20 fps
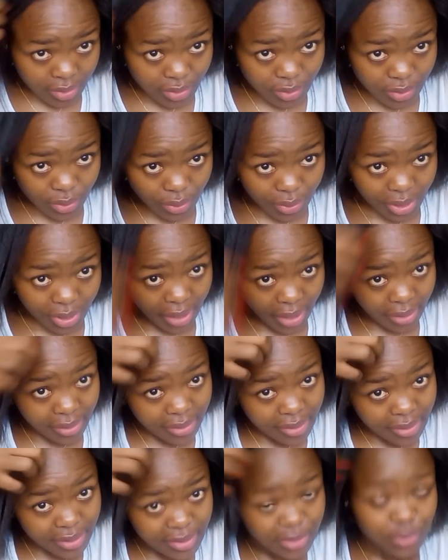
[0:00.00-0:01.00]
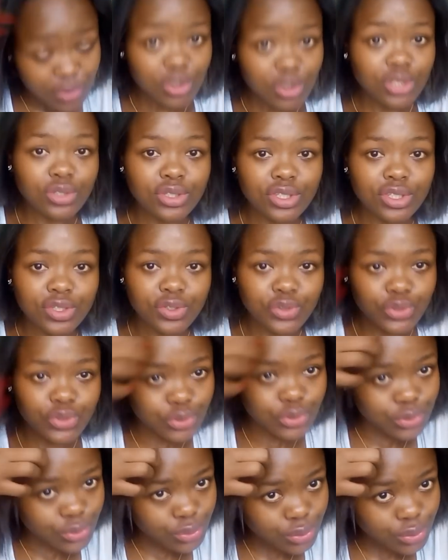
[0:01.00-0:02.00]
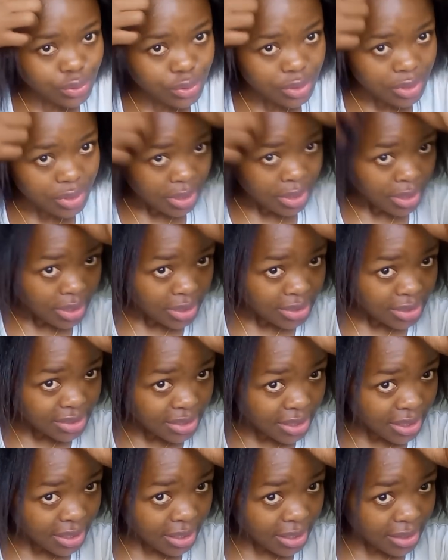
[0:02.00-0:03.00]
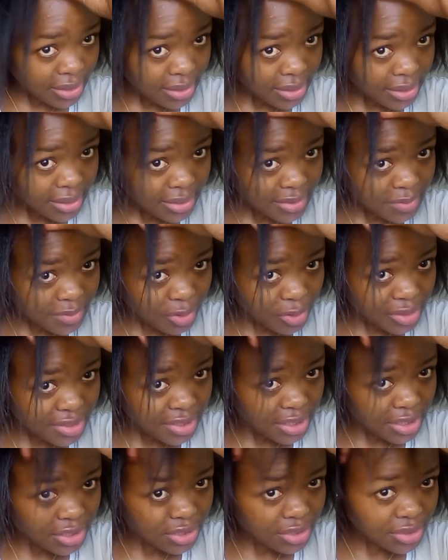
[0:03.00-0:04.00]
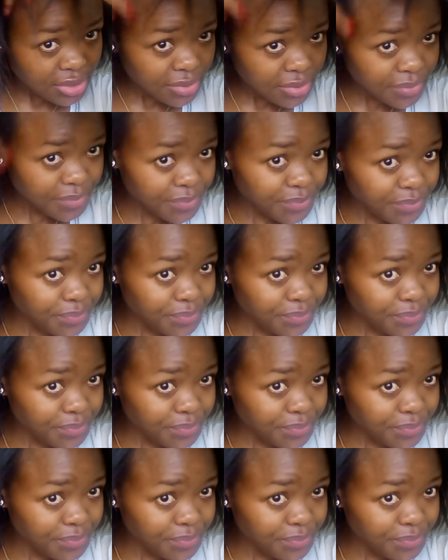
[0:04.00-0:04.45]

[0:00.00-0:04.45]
So yeah, this is what you just do. Take a, a small section,